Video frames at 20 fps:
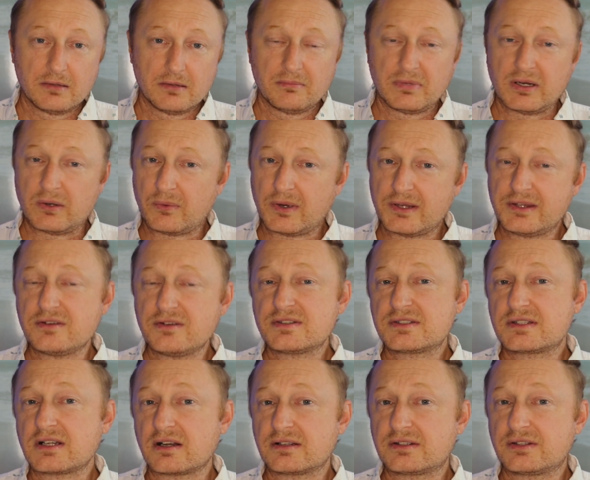But when you
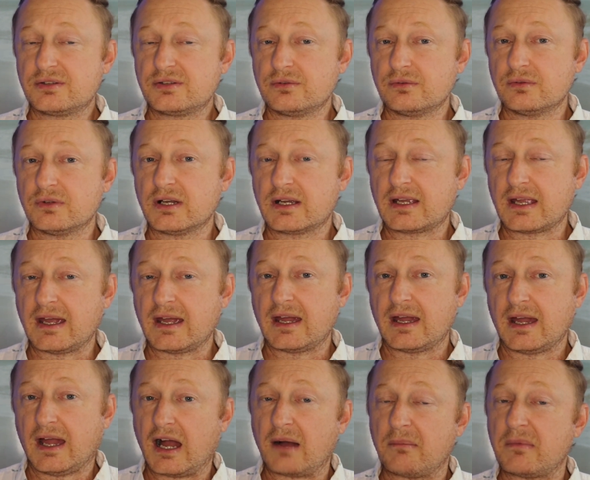start to look
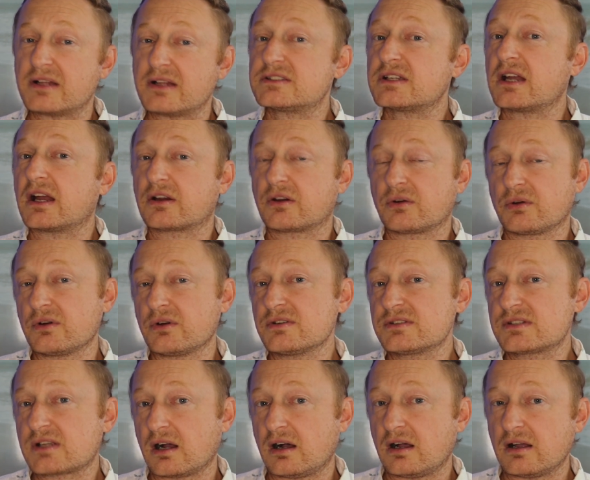at how much a
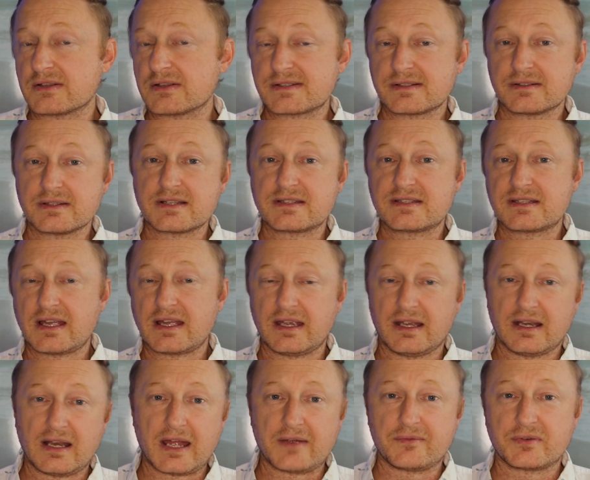cruise costs, let's say
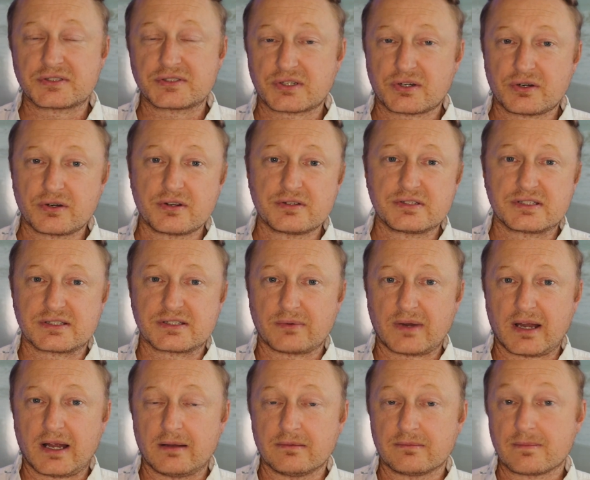an average cruise is
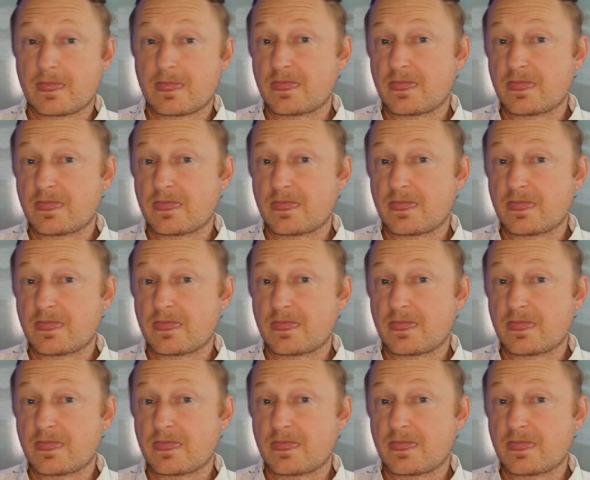around